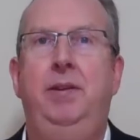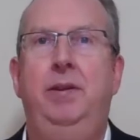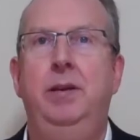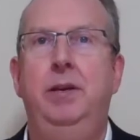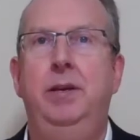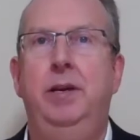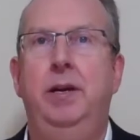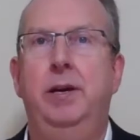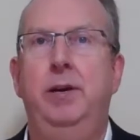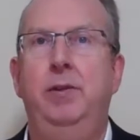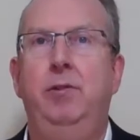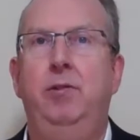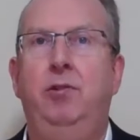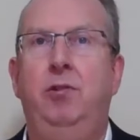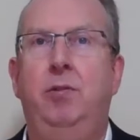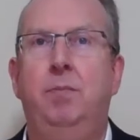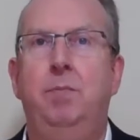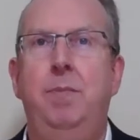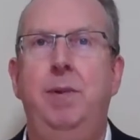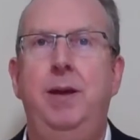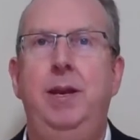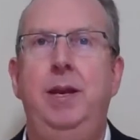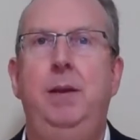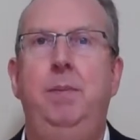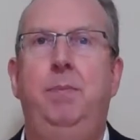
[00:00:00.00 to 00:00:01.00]
and coached
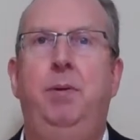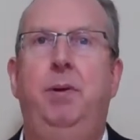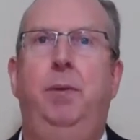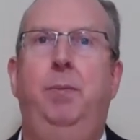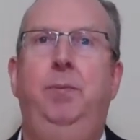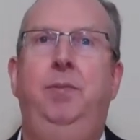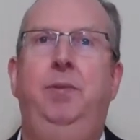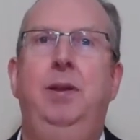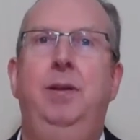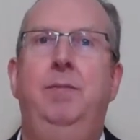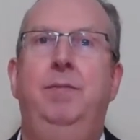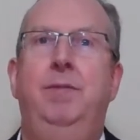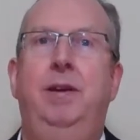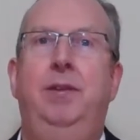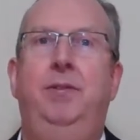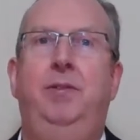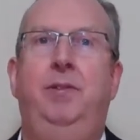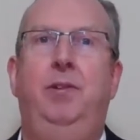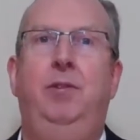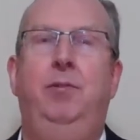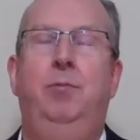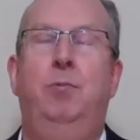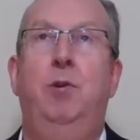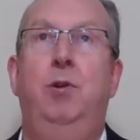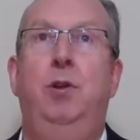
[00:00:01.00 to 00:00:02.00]
many property
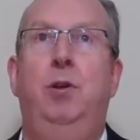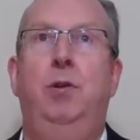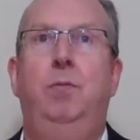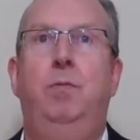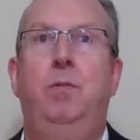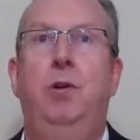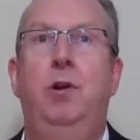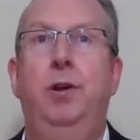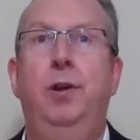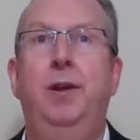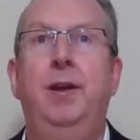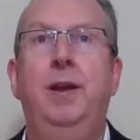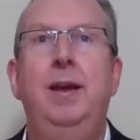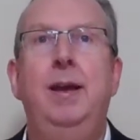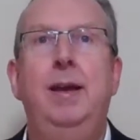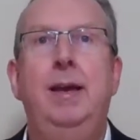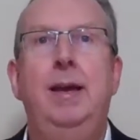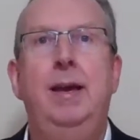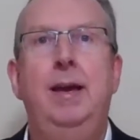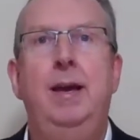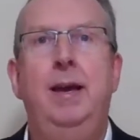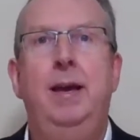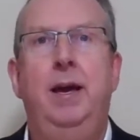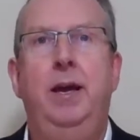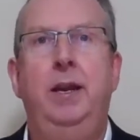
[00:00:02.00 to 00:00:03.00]
investors one-on-one, -on
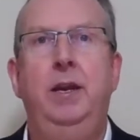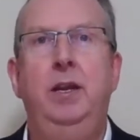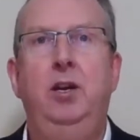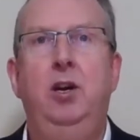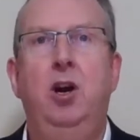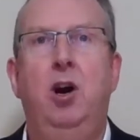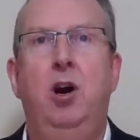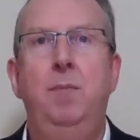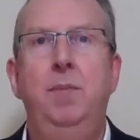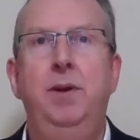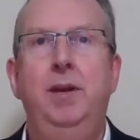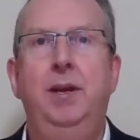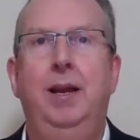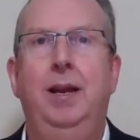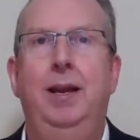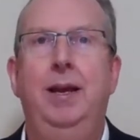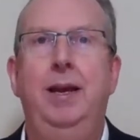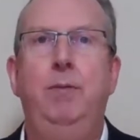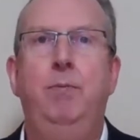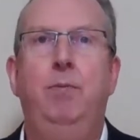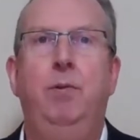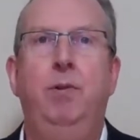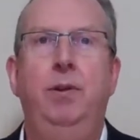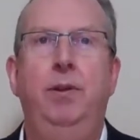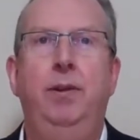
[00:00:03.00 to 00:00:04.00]
-one, and
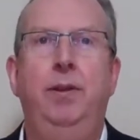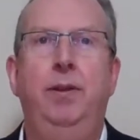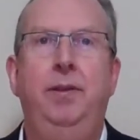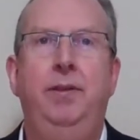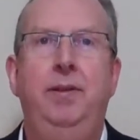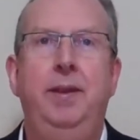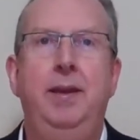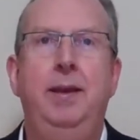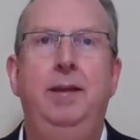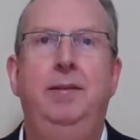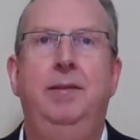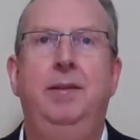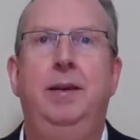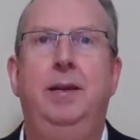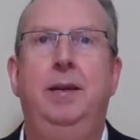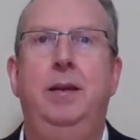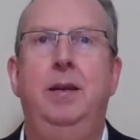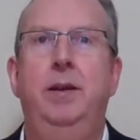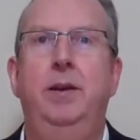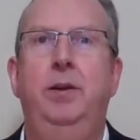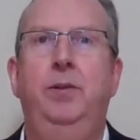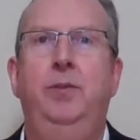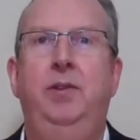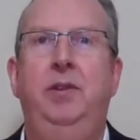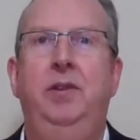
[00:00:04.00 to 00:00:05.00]
commonly one of the things I've
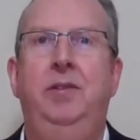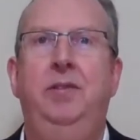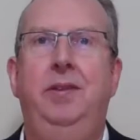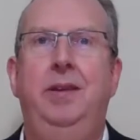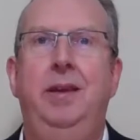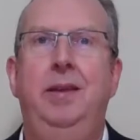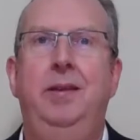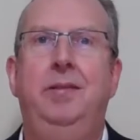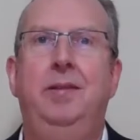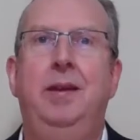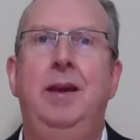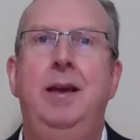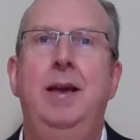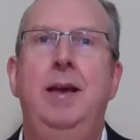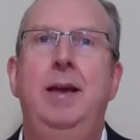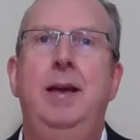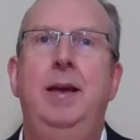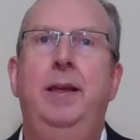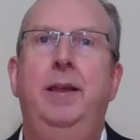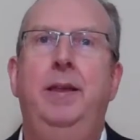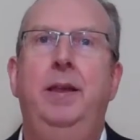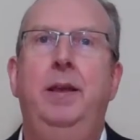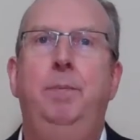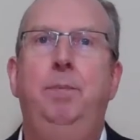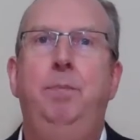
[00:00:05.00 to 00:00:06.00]
noticed is
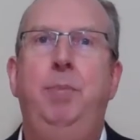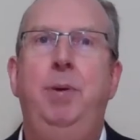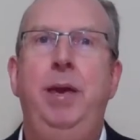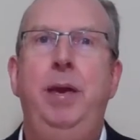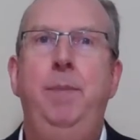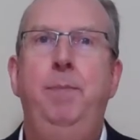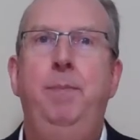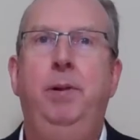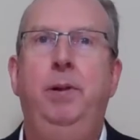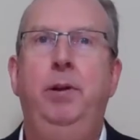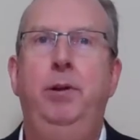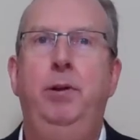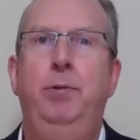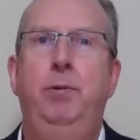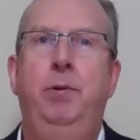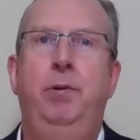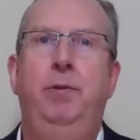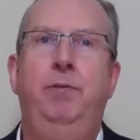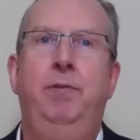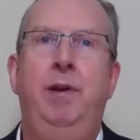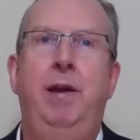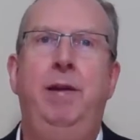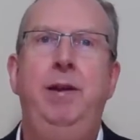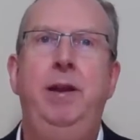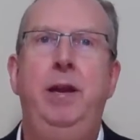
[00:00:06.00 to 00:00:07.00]
that people who are
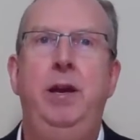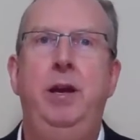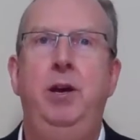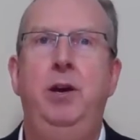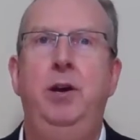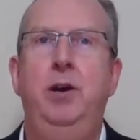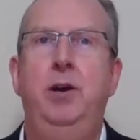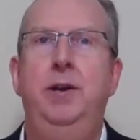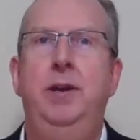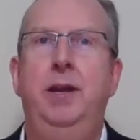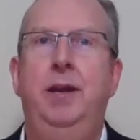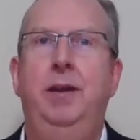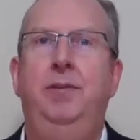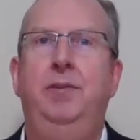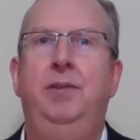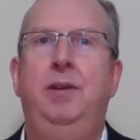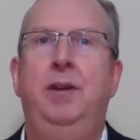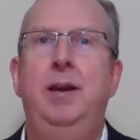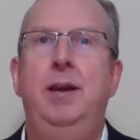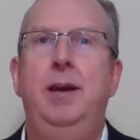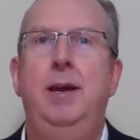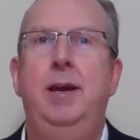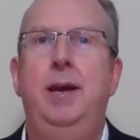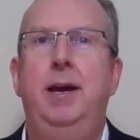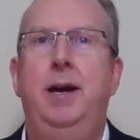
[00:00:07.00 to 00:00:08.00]
very earnest
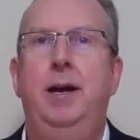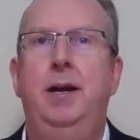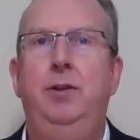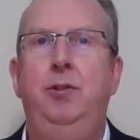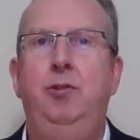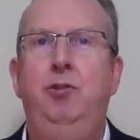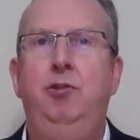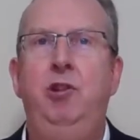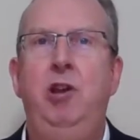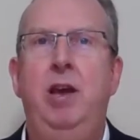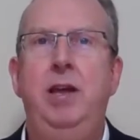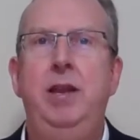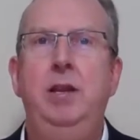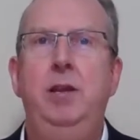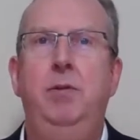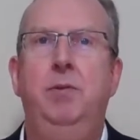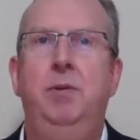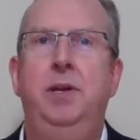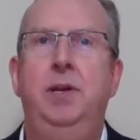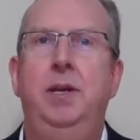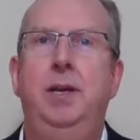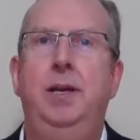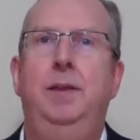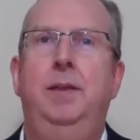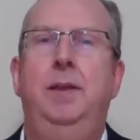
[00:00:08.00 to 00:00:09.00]
and
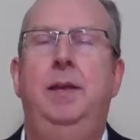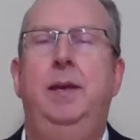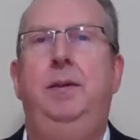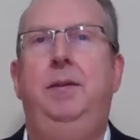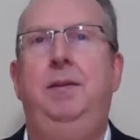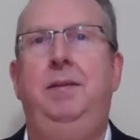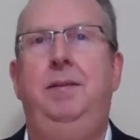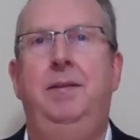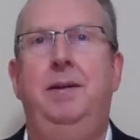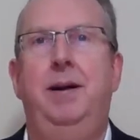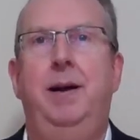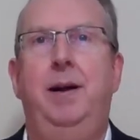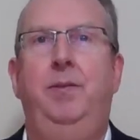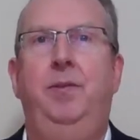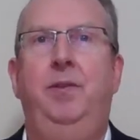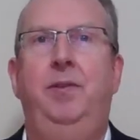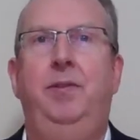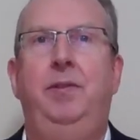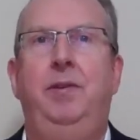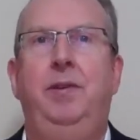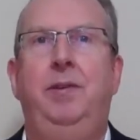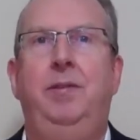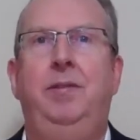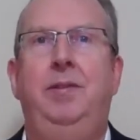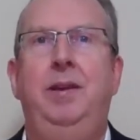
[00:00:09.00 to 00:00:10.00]
genuine in their desire to
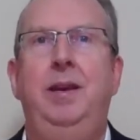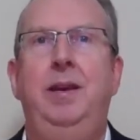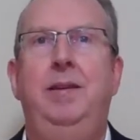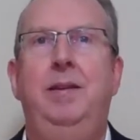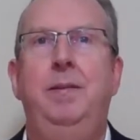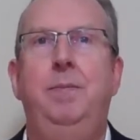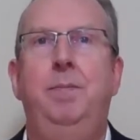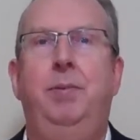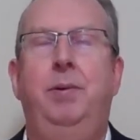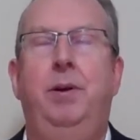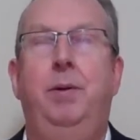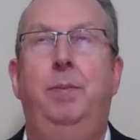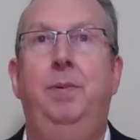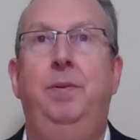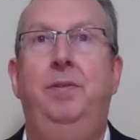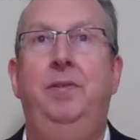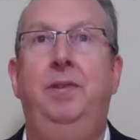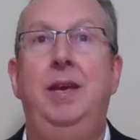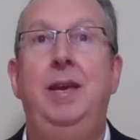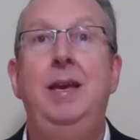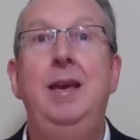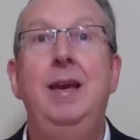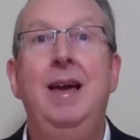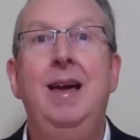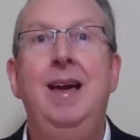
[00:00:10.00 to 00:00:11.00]
succeed in
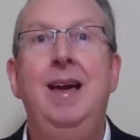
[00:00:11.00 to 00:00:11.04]
property